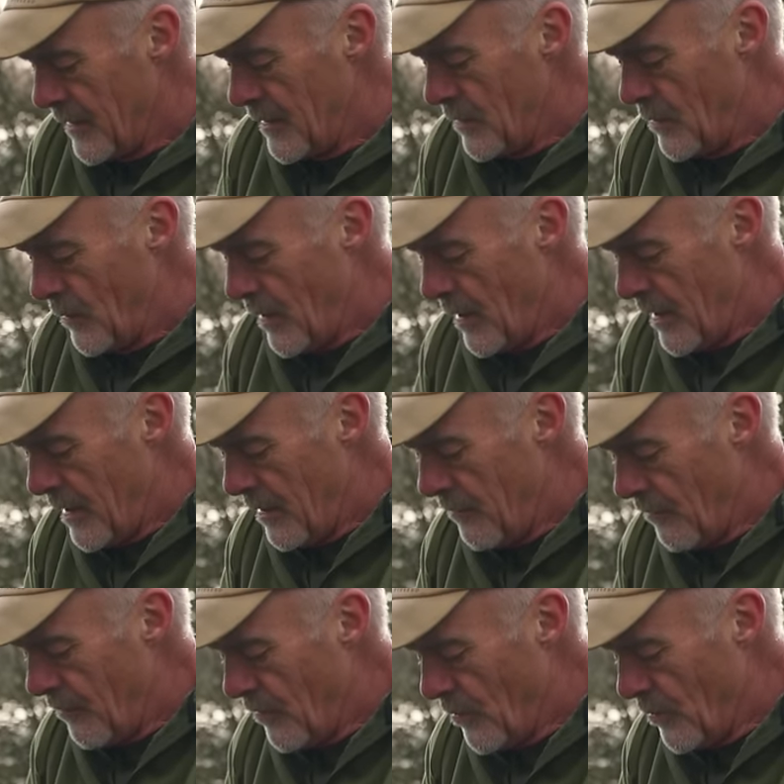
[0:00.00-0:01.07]
little
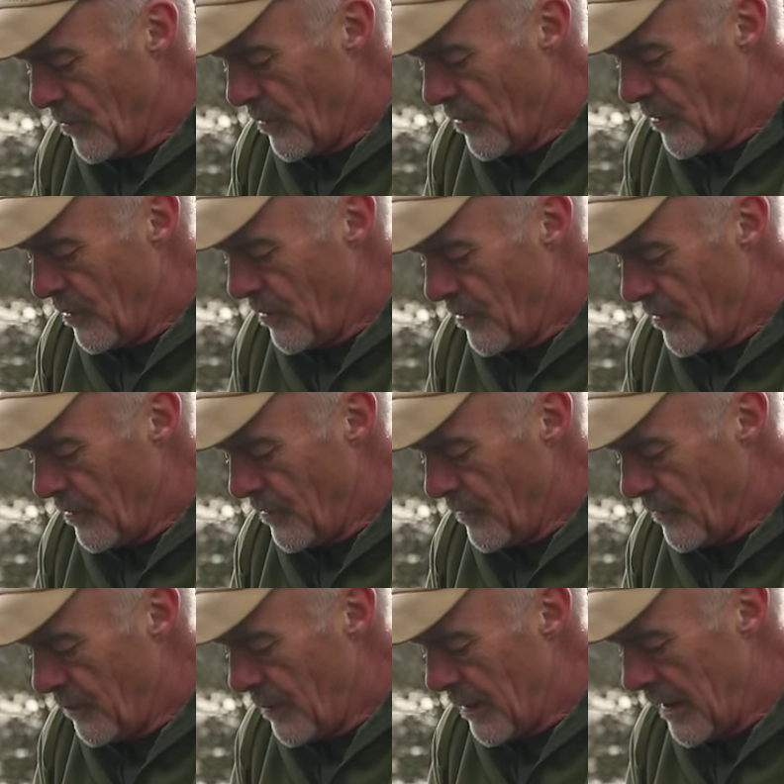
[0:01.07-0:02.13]
handful
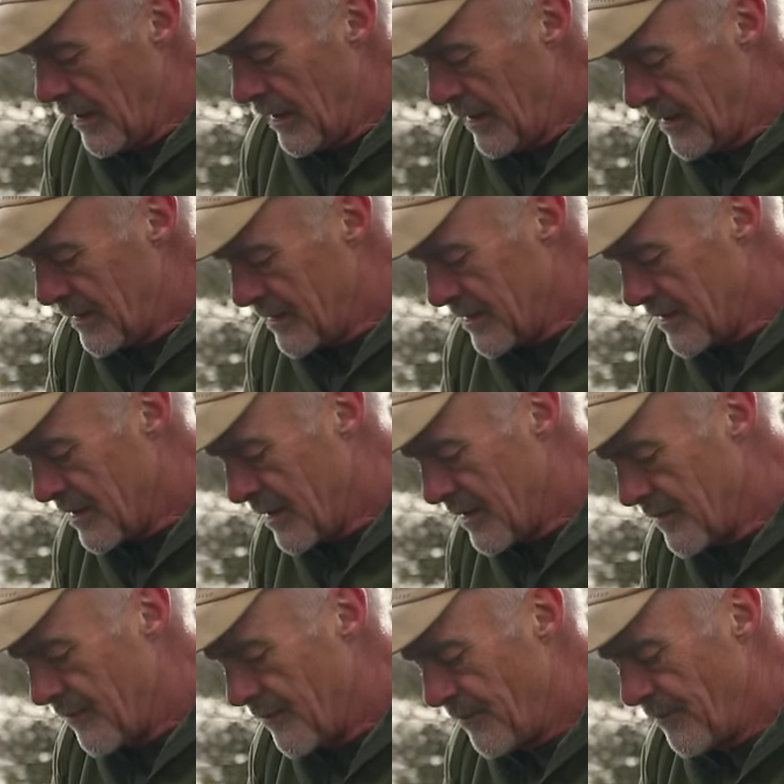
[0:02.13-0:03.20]
of pellets.
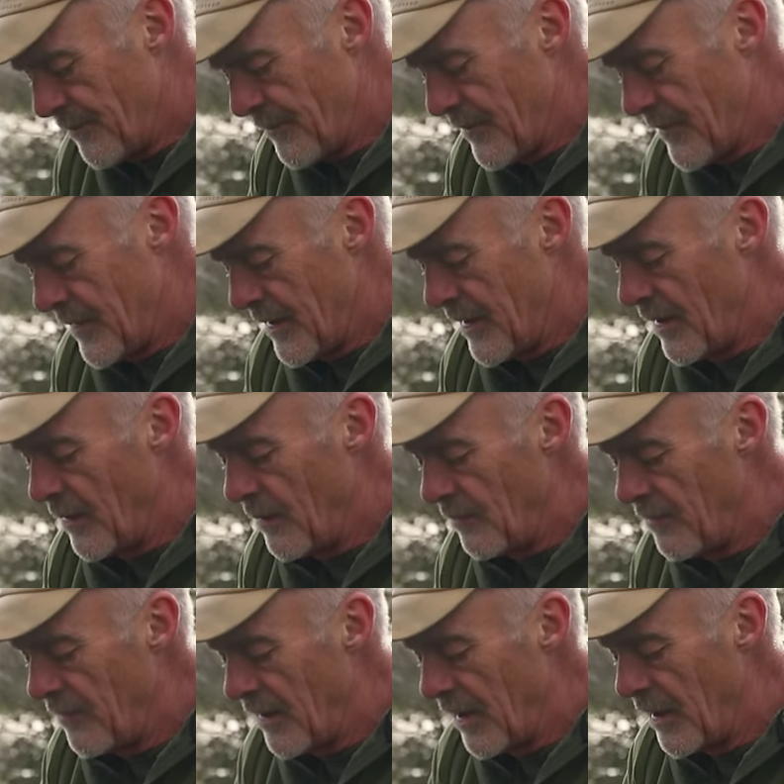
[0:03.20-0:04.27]
And I'm
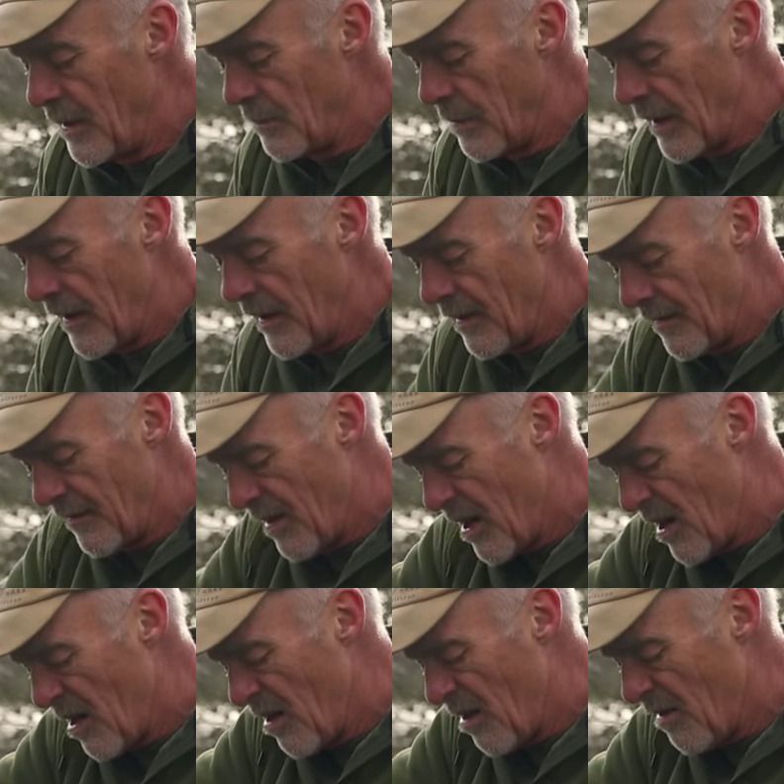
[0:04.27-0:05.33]
filling about
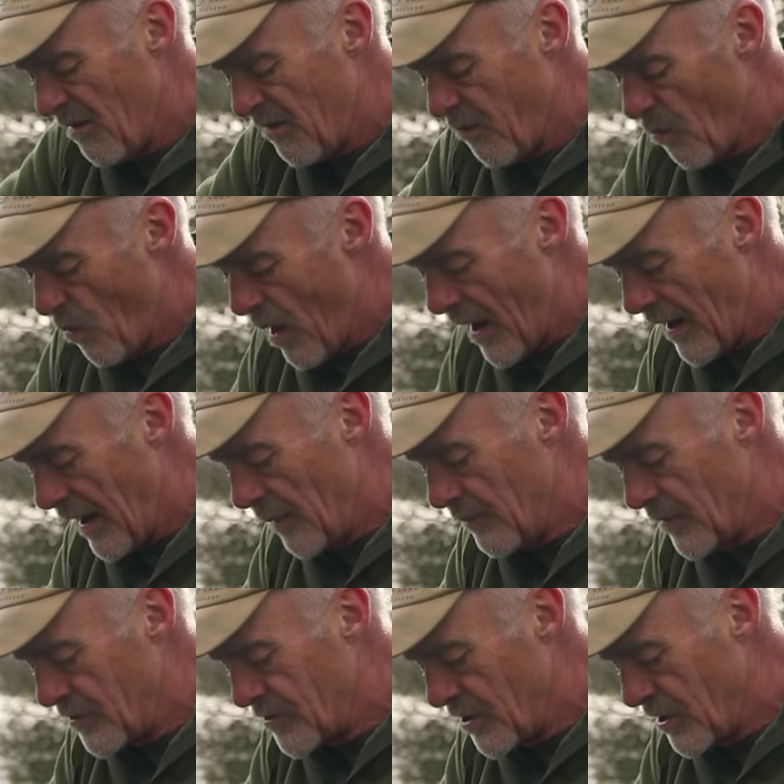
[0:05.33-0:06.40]
halfway up
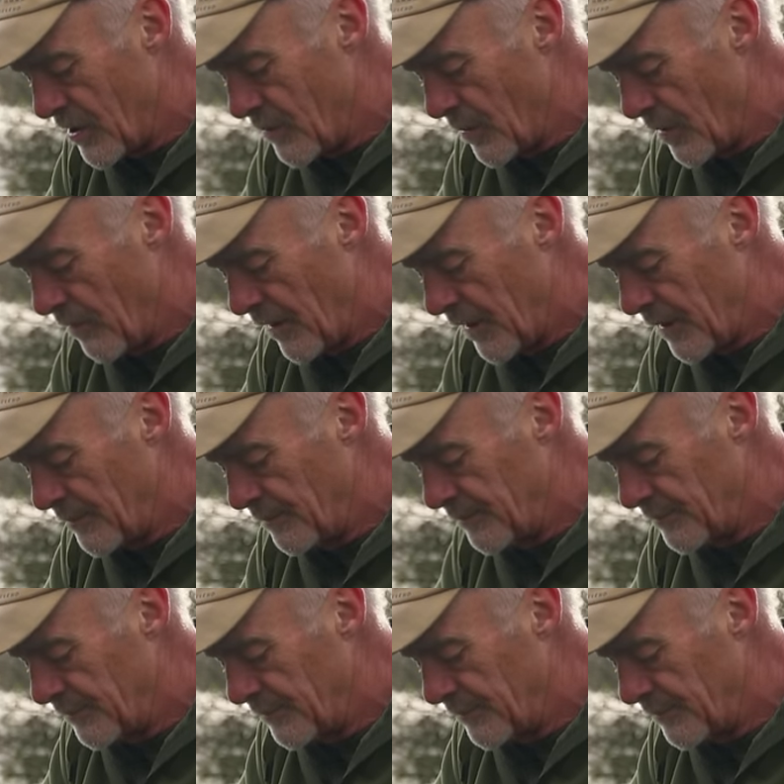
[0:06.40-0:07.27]
the tube, I reckon.